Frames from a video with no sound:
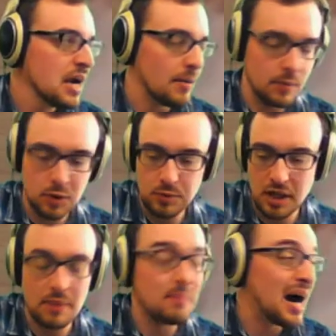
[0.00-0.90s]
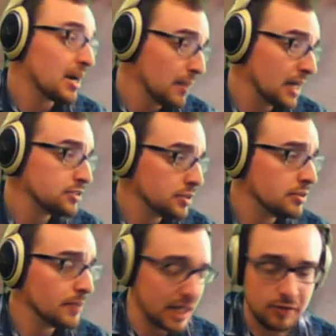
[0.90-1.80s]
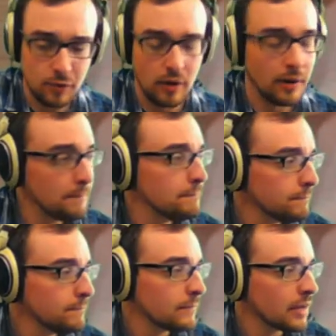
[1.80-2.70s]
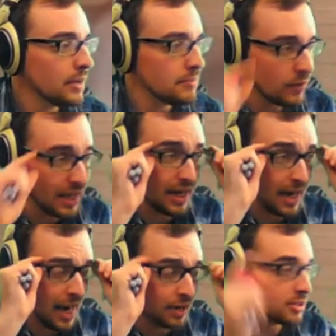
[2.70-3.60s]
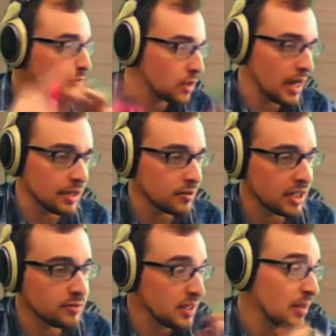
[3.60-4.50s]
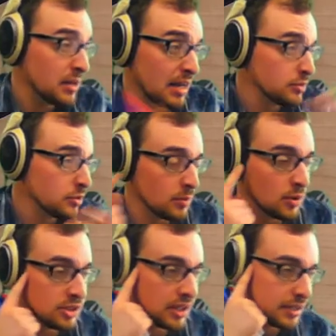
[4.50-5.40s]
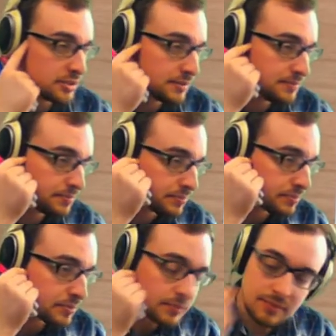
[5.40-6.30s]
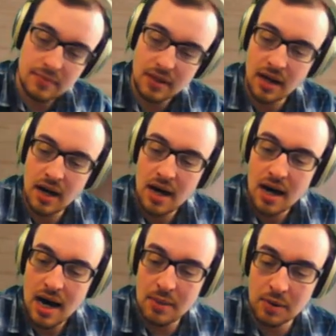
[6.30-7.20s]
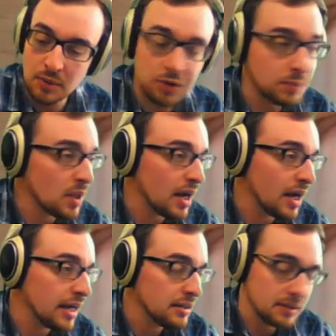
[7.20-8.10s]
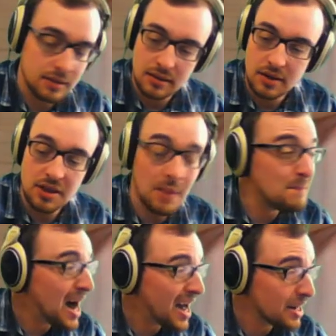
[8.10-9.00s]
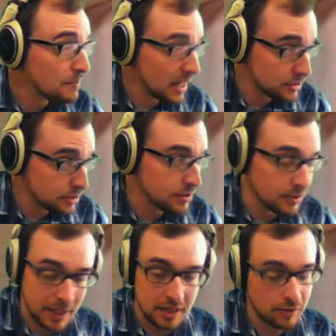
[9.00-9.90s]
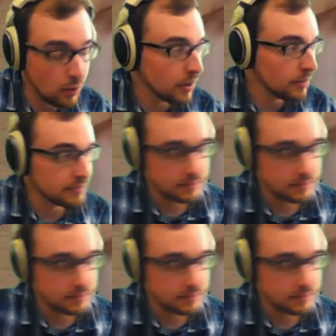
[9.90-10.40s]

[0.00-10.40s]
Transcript: I'm going to multiply the bottom by 2 to make it a 4, okay? We can't add or subtract, right? Because then we'd have to do it to both sides. I'm going to multiply the bottom by 2 to make it a 4.